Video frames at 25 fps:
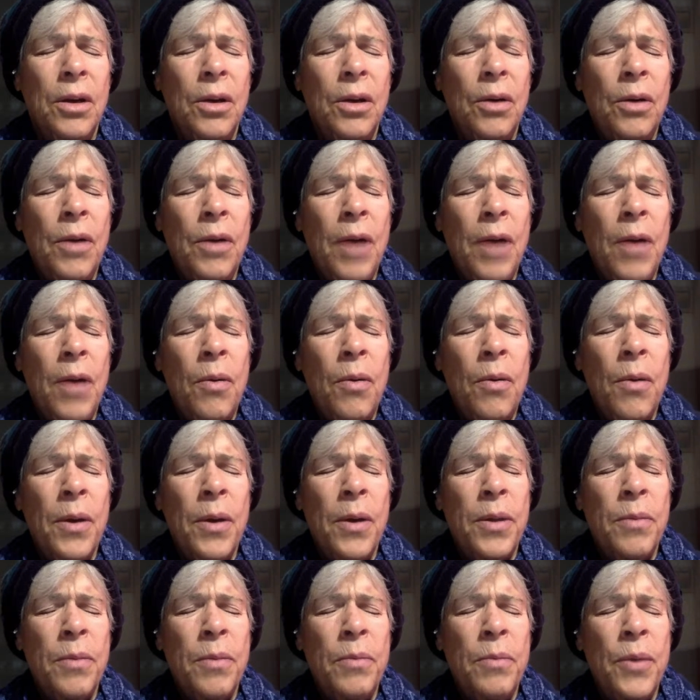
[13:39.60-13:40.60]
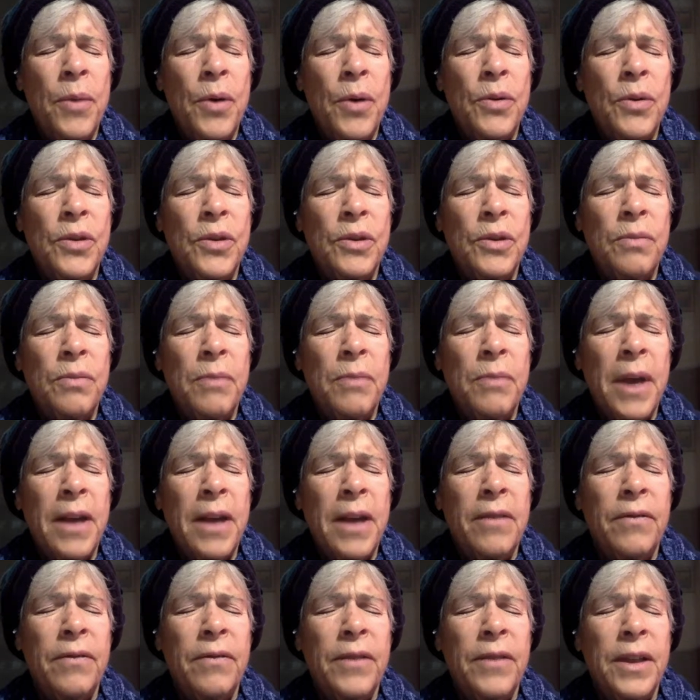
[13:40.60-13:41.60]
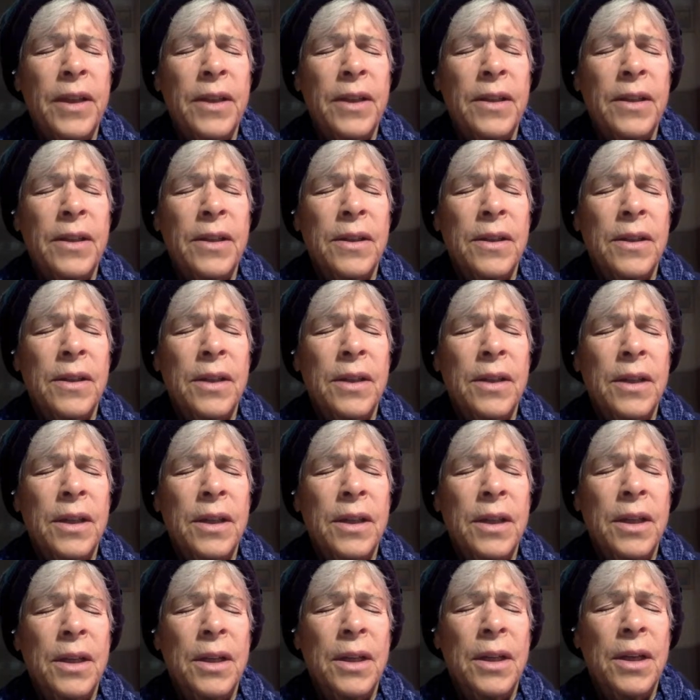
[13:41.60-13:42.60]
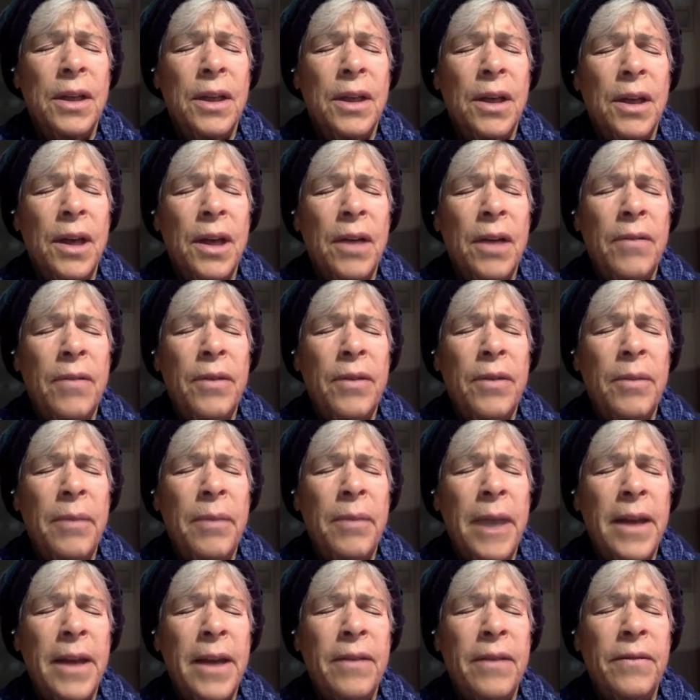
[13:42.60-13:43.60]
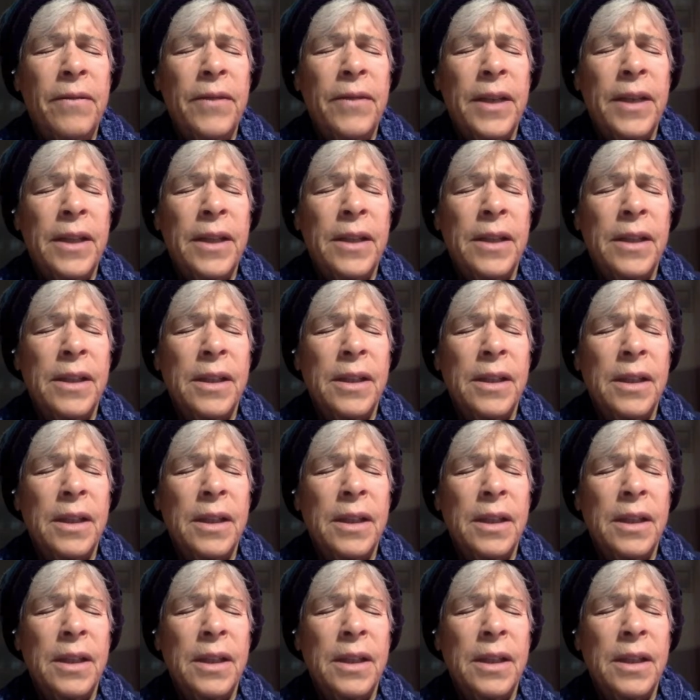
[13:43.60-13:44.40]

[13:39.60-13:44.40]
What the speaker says: O thou who art the most manifest of the manifest,